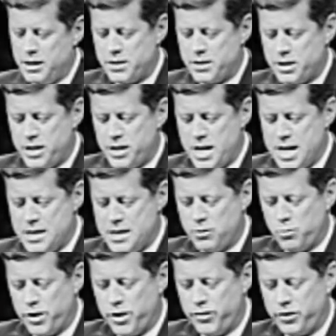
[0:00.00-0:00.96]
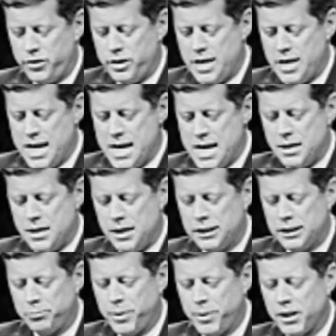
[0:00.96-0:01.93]
yesterday and once today, a
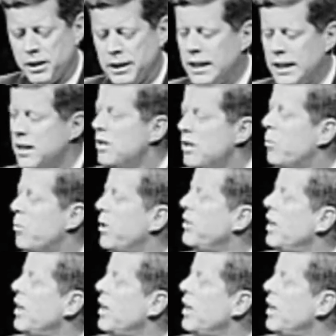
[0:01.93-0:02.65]
hospital where